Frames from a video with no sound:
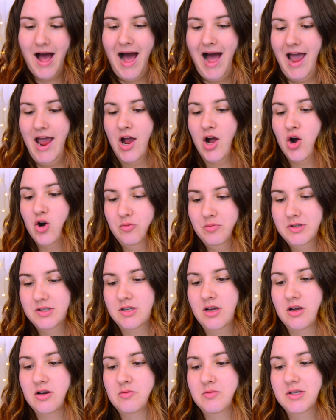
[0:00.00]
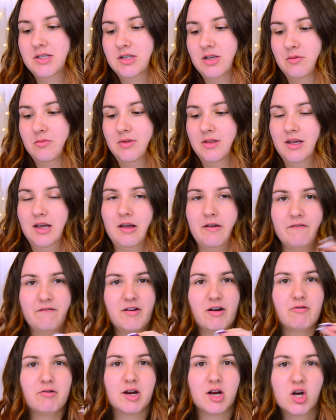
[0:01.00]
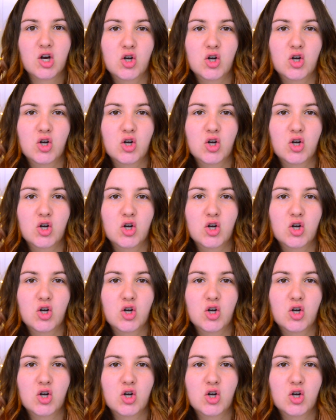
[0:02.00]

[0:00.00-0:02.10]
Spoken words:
I hope it's gonna be something very